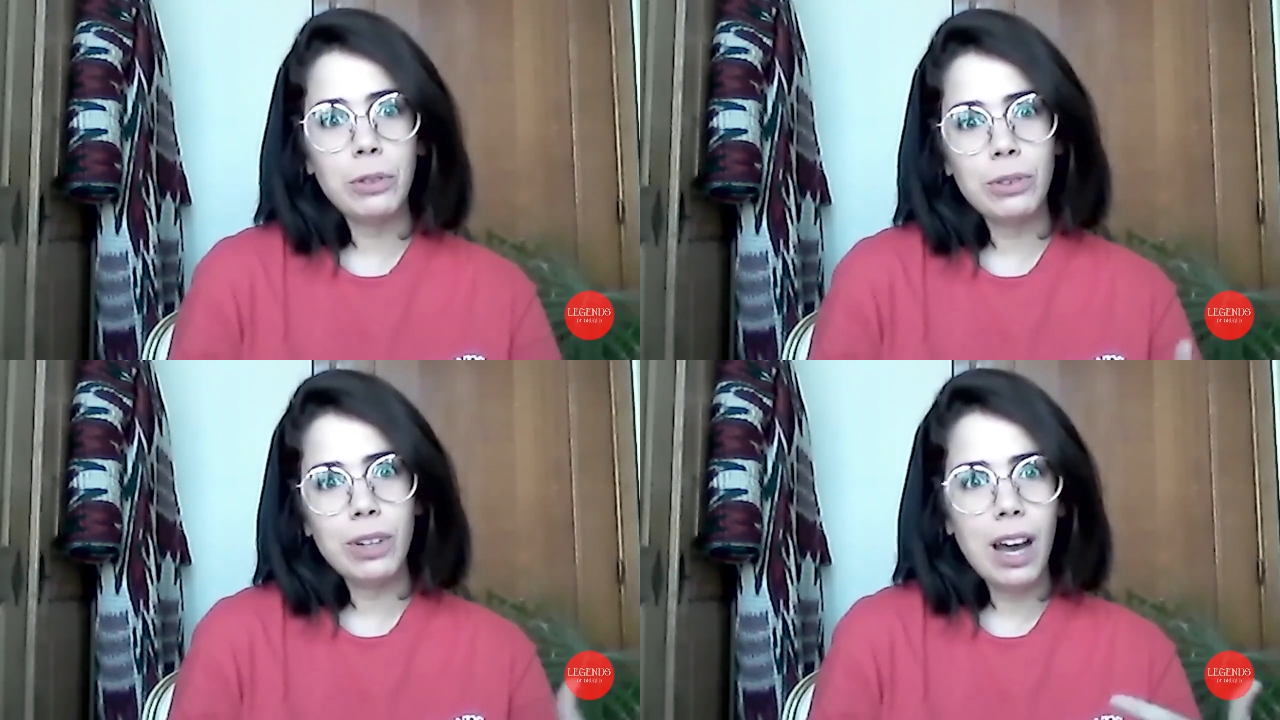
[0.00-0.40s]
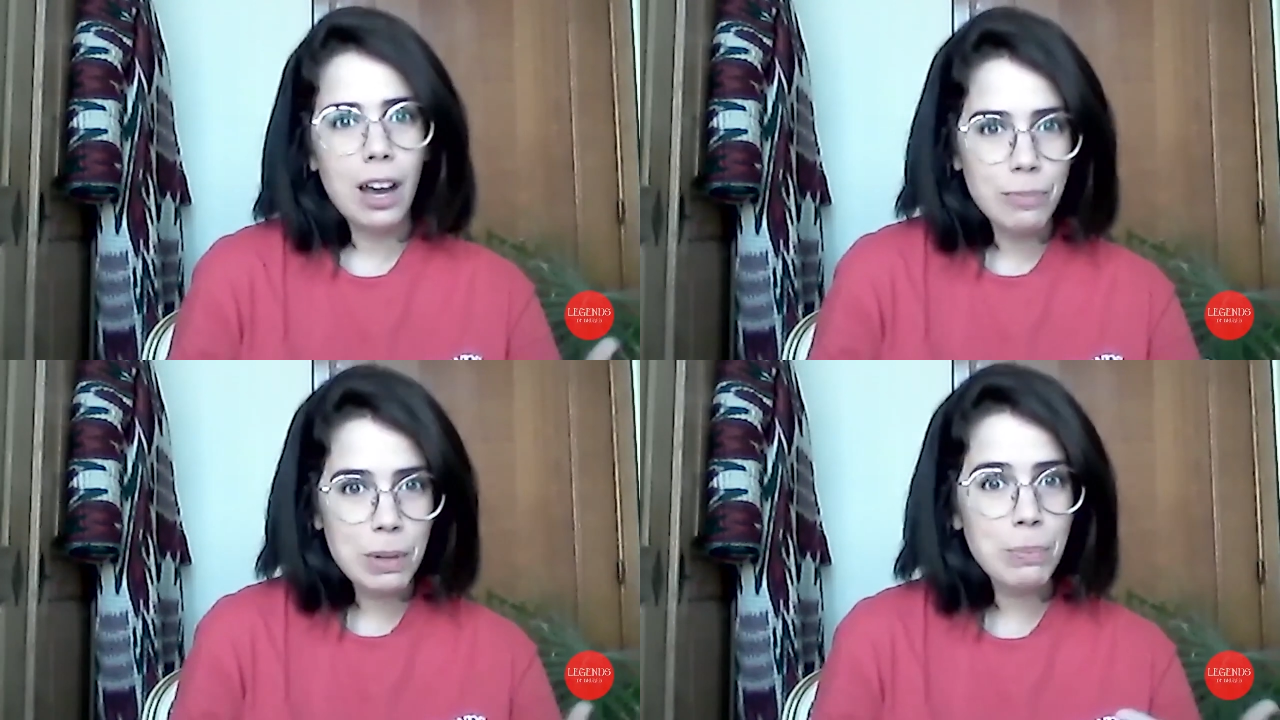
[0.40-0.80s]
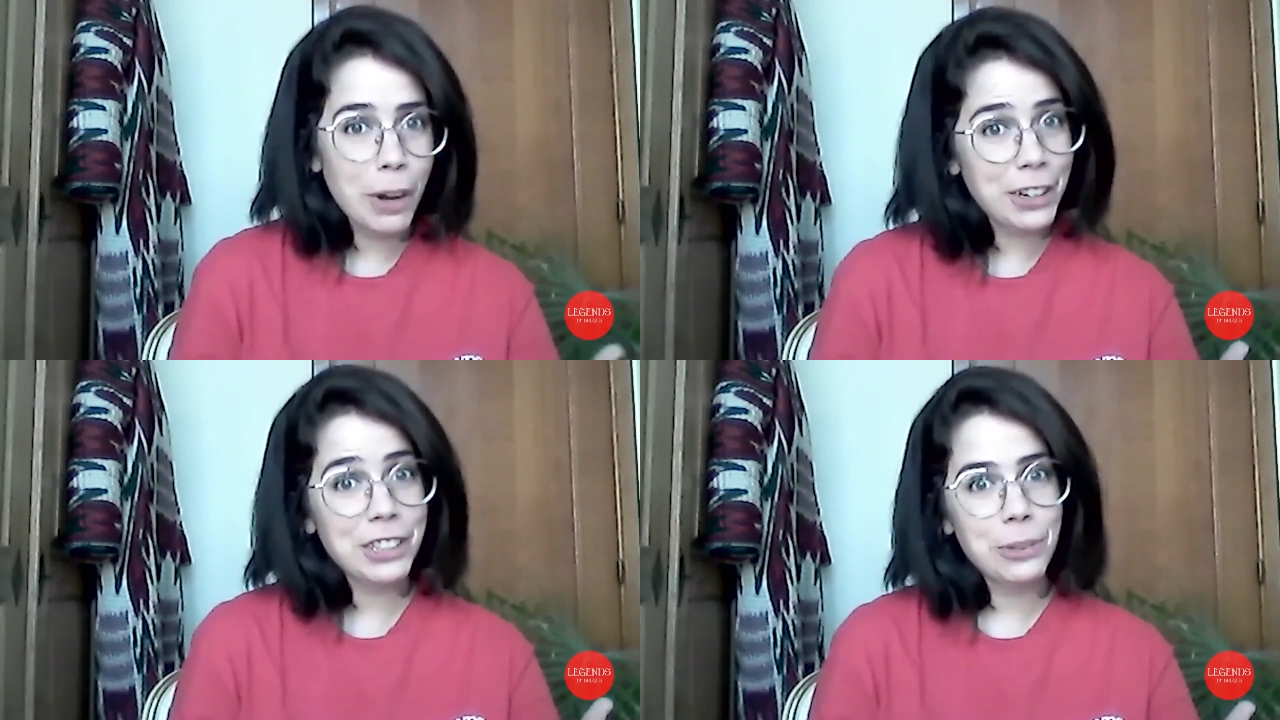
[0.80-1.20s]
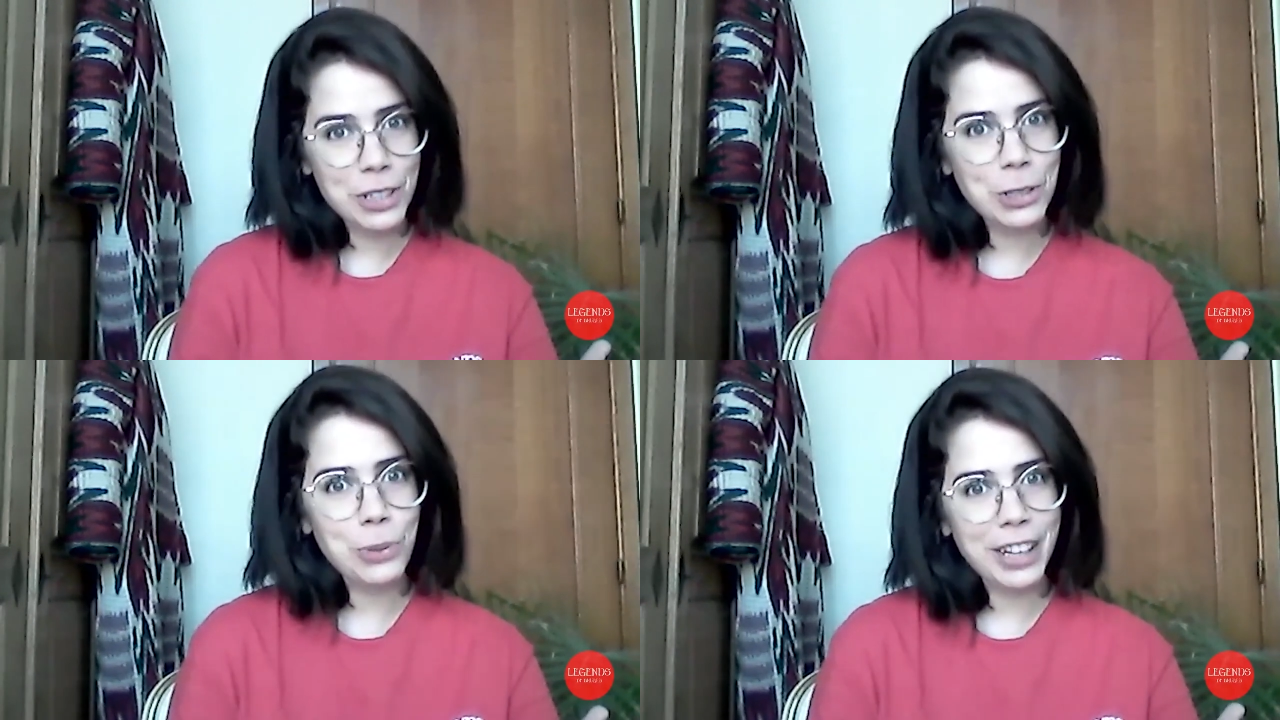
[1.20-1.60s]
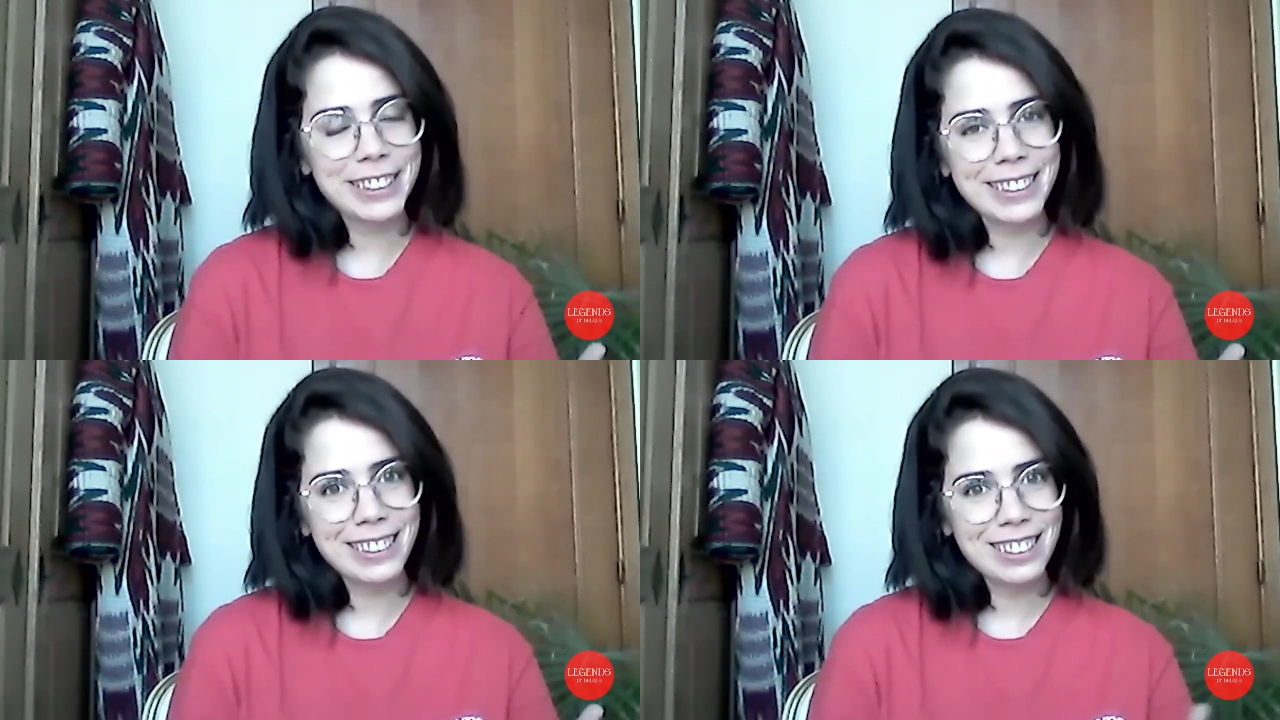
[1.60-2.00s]
to have been buried and
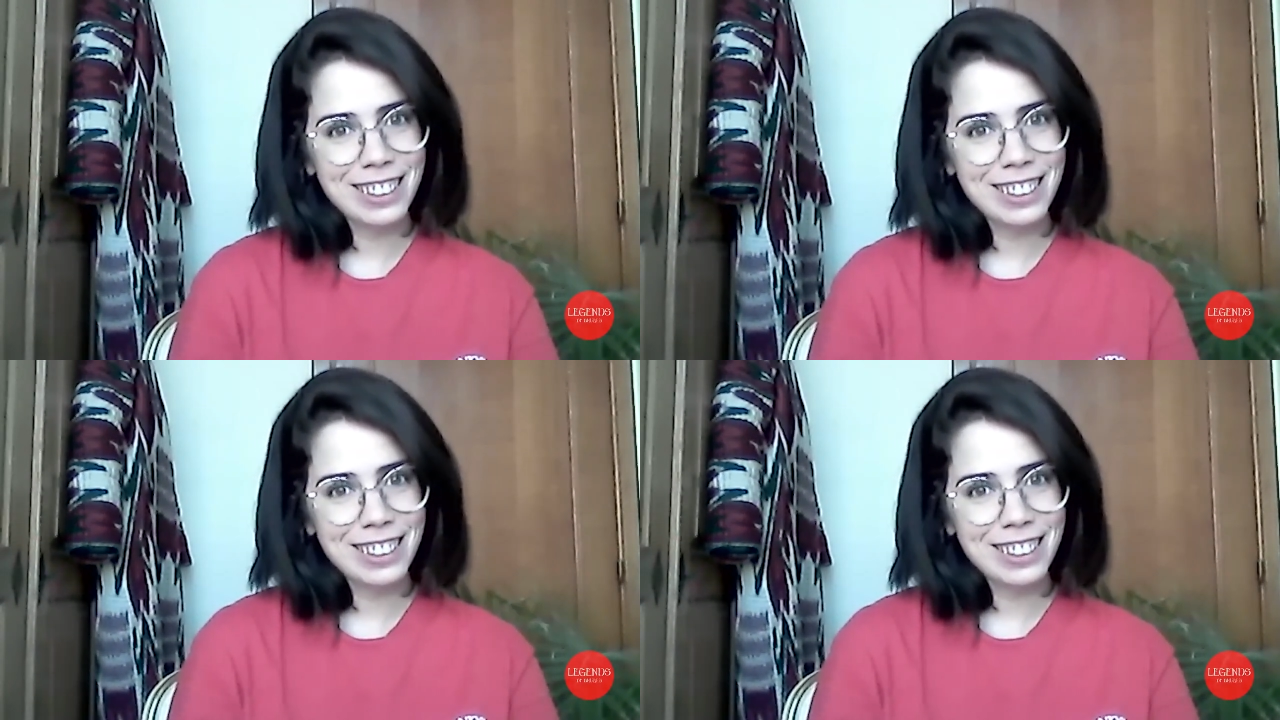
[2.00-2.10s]
resurrected.